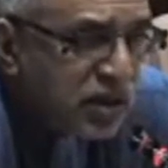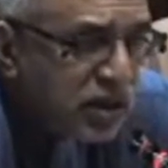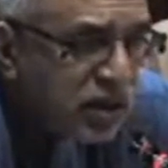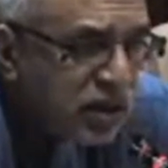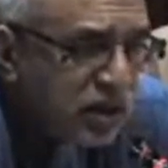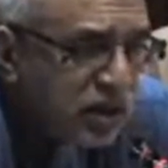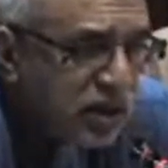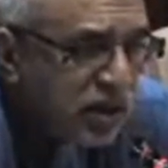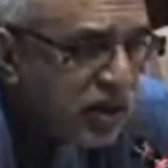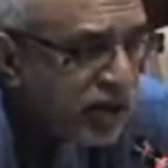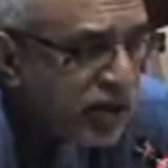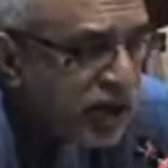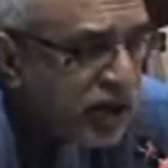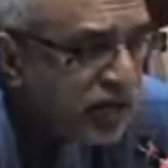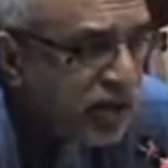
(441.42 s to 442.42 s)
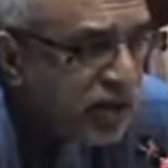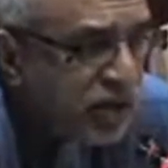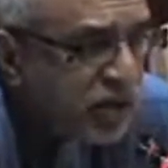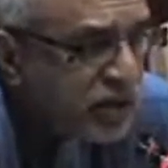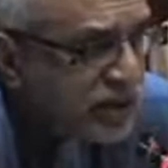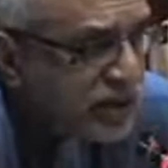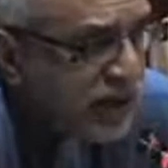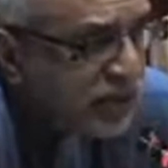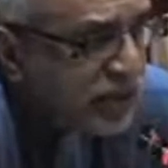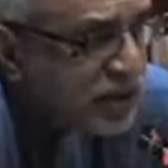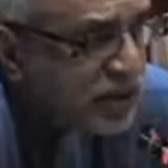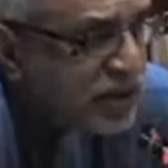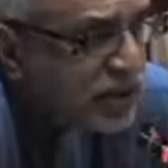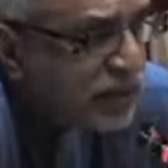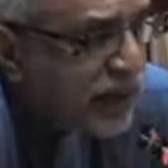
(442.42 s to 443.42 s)
Now, really, when you examine
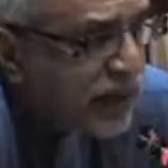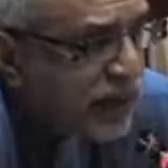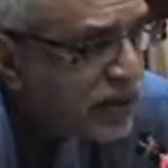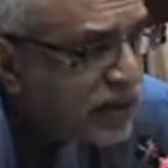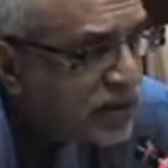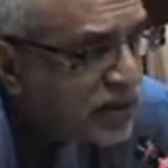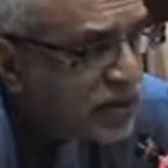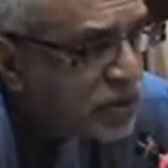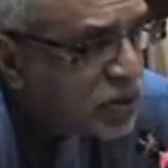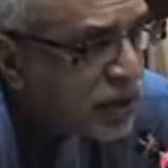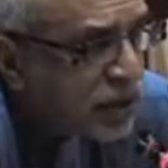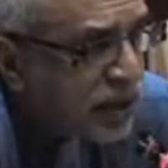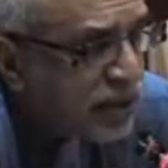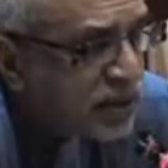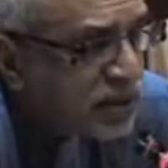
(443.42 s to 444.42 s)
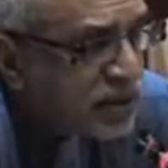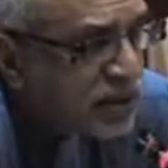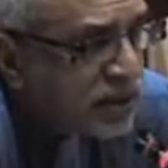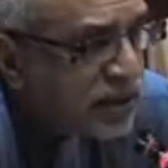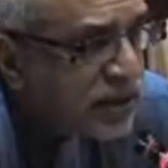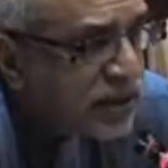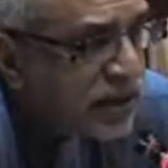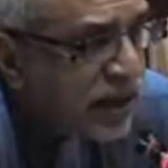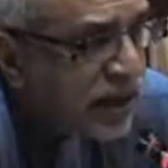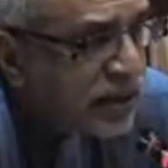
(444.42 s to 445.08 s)
this practice, you can see that